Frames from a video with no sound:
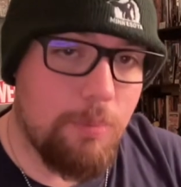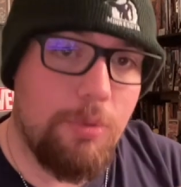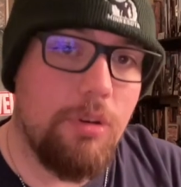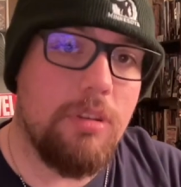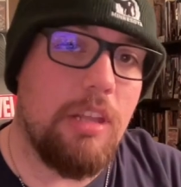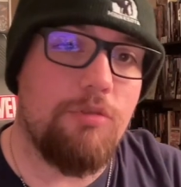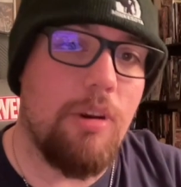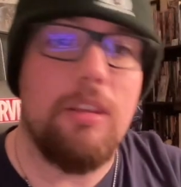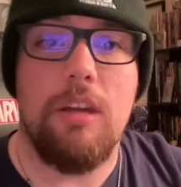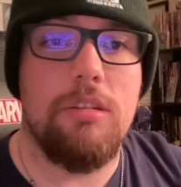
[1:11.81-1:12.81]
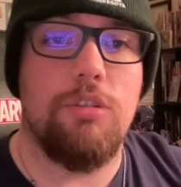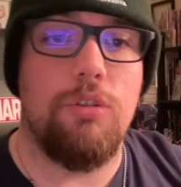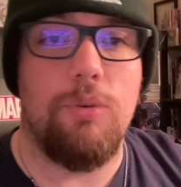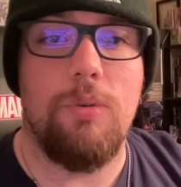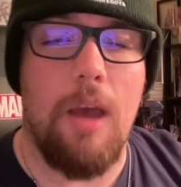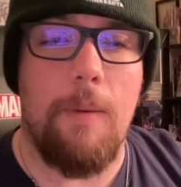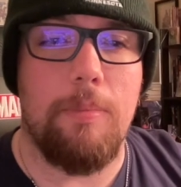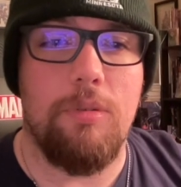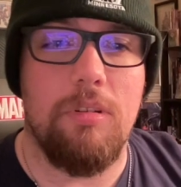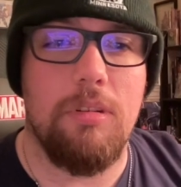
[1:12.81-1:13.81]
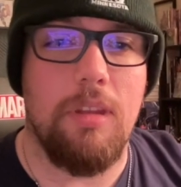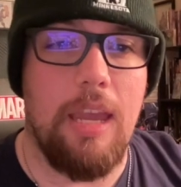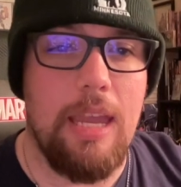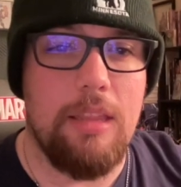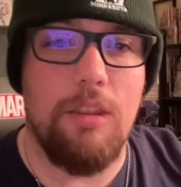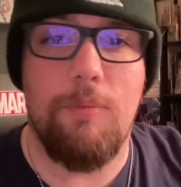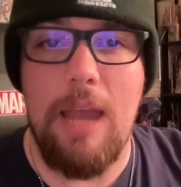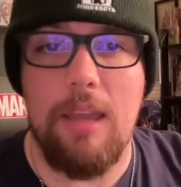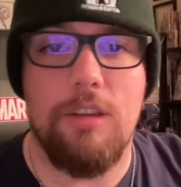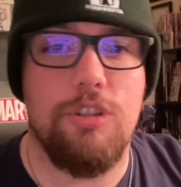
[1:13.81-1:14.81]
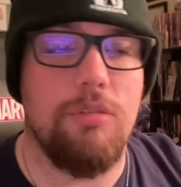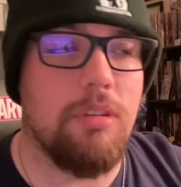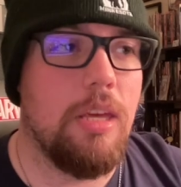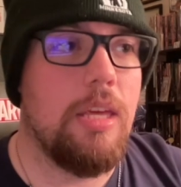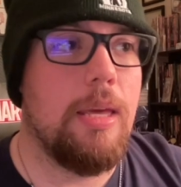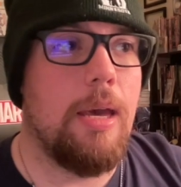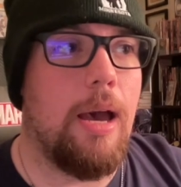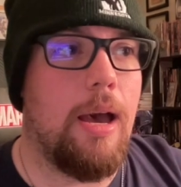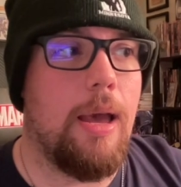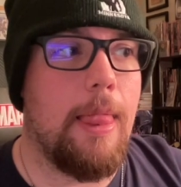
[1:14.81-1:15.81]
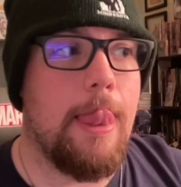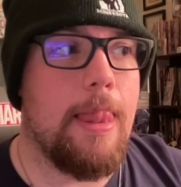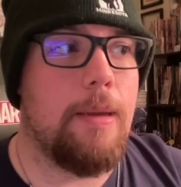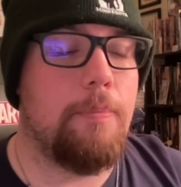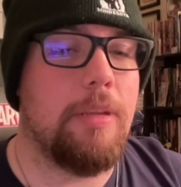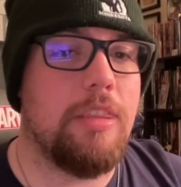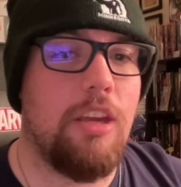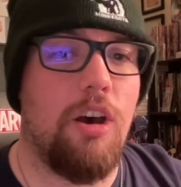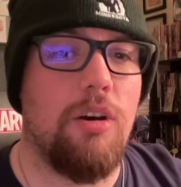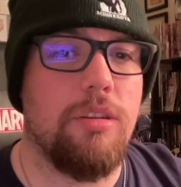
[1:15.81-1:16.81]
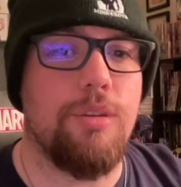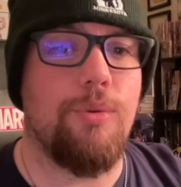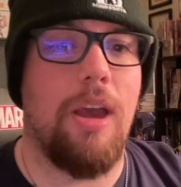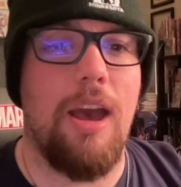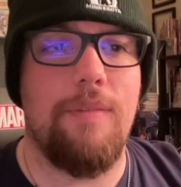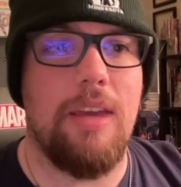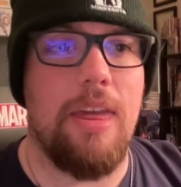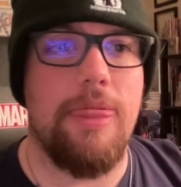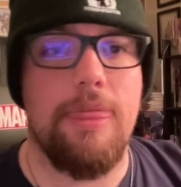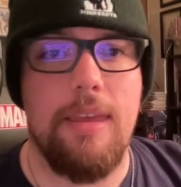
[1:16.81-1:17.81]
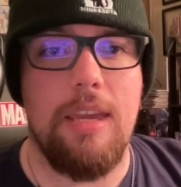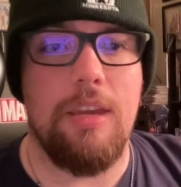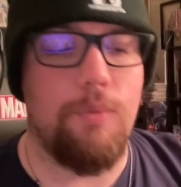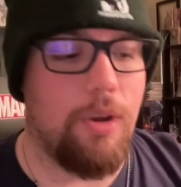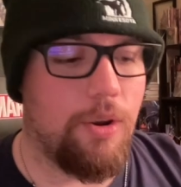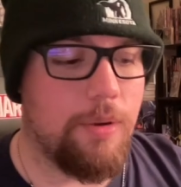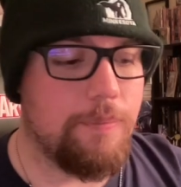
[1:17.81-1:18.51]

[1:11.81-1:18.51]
books that's right next to the new comic books and their back issues. But they also have a thing where